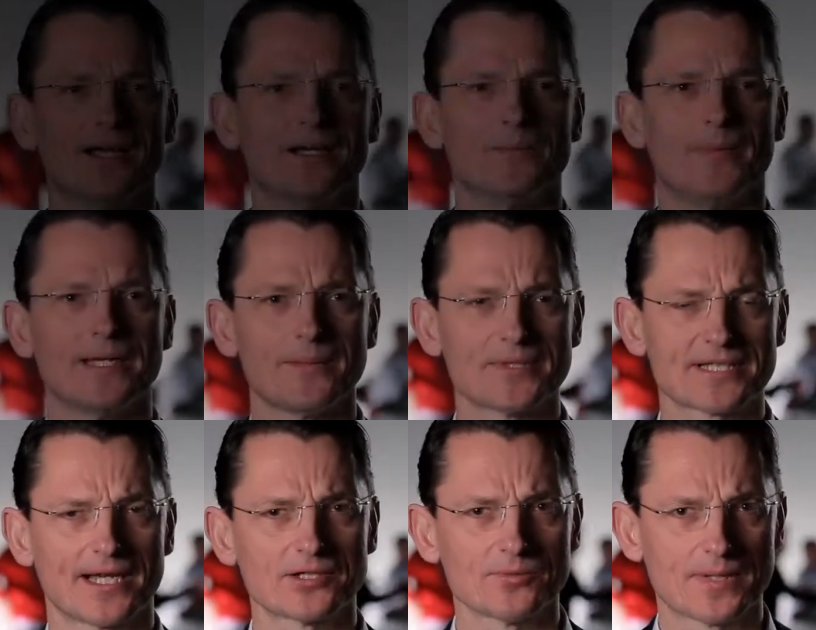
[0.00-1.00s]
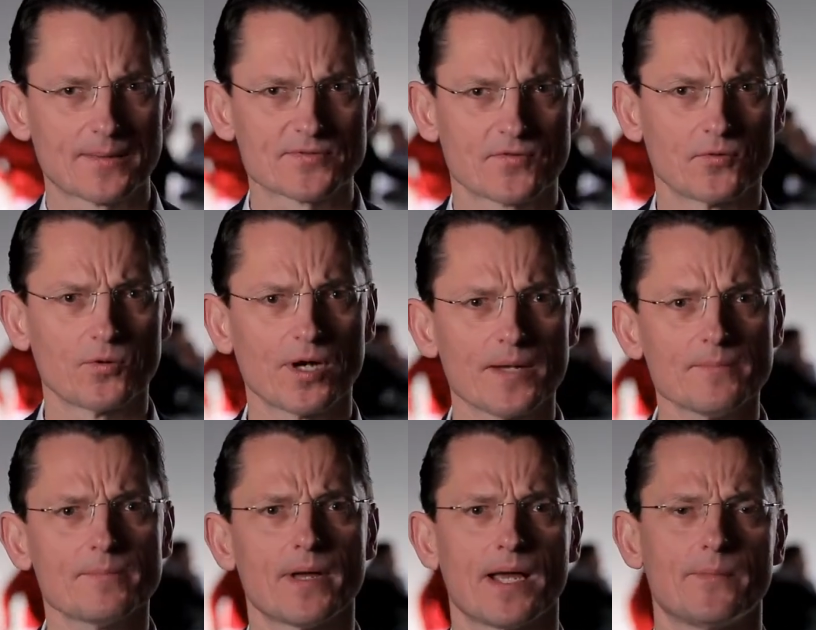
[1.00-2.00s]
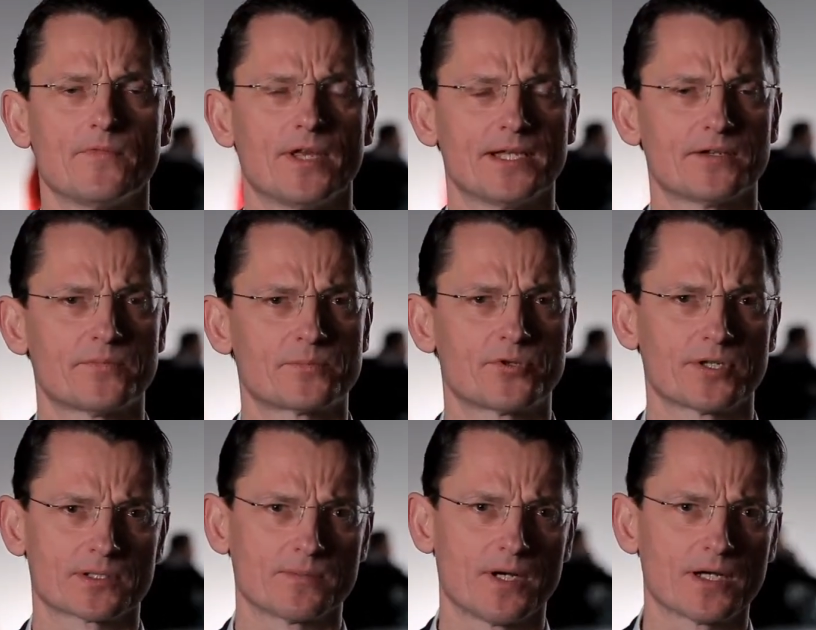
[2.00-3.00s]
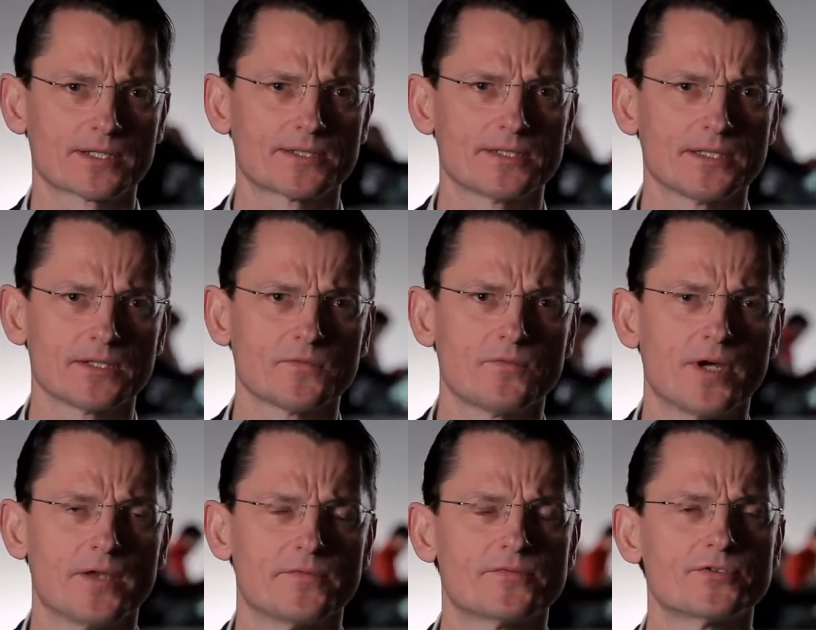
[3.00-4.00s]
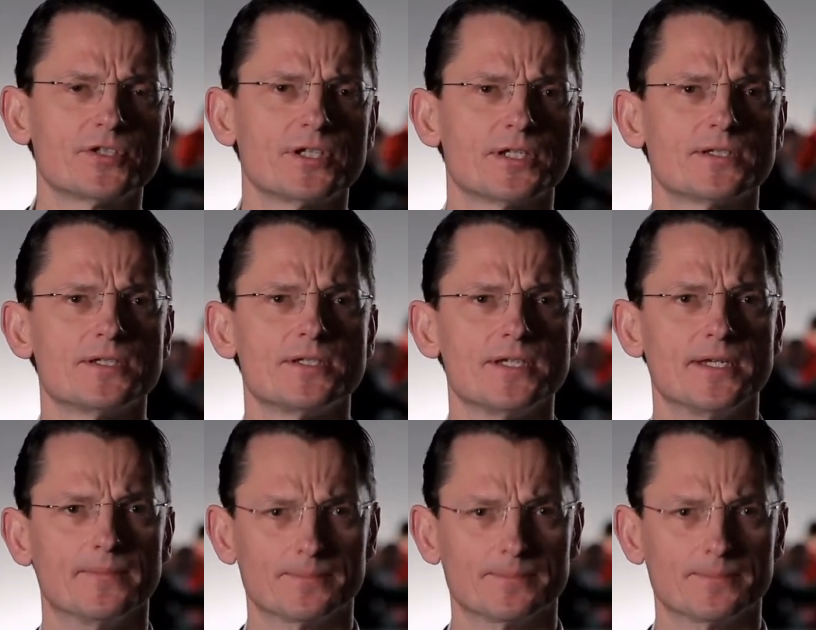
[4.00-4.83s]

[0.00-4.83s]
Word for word: Uh, my name is Heiko Papst von Oheim. I'm the head of product marketing for A three and T T.